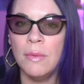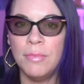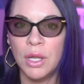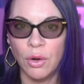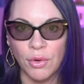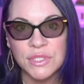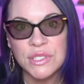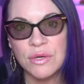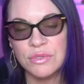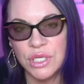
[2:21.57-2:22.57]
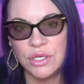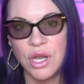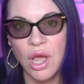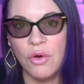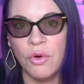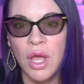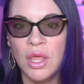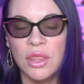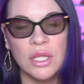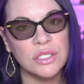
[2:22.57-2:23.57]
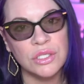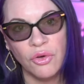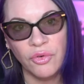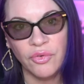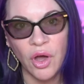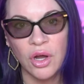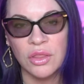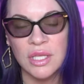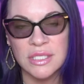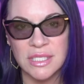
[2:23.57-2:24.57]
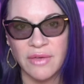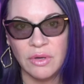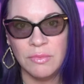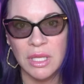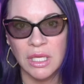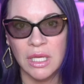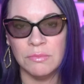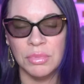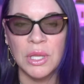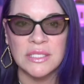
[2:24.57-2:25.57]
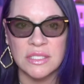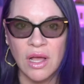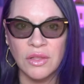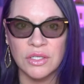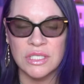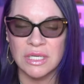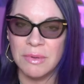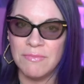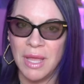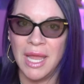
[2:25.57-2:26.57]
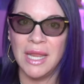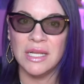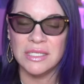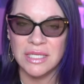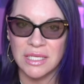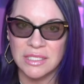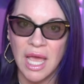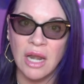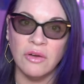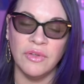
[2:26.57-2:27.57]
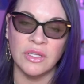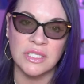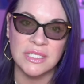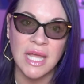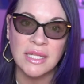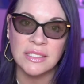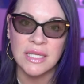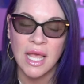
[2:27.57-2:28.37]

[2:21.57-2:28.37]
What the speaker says: but also to know that so far, the $7 million plus dollars that have been paid to the Satterfield sons